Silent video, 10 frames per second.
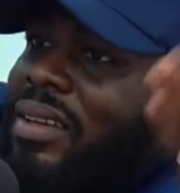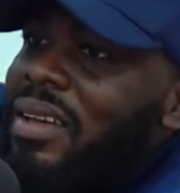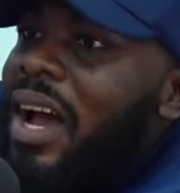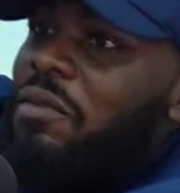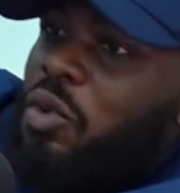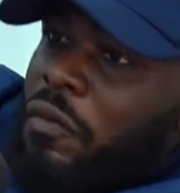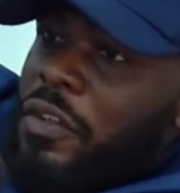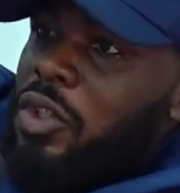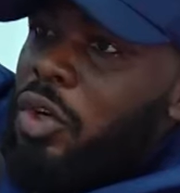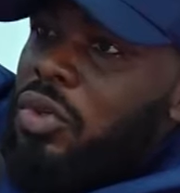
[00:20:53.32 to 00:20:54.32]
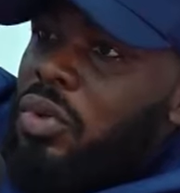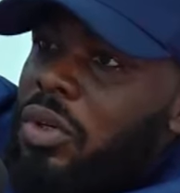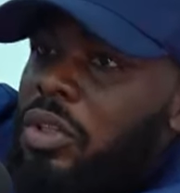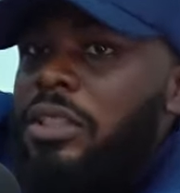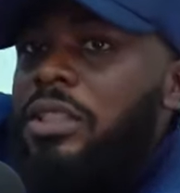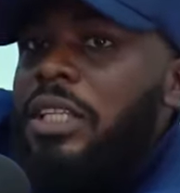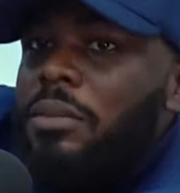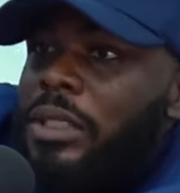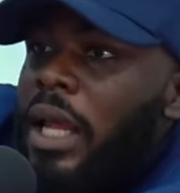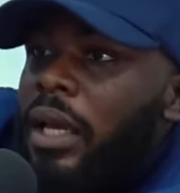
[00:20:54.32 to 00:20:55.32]
have to feature you, because it
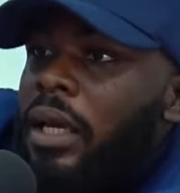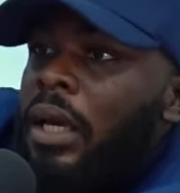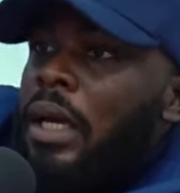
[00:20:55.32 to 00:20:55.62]
seems like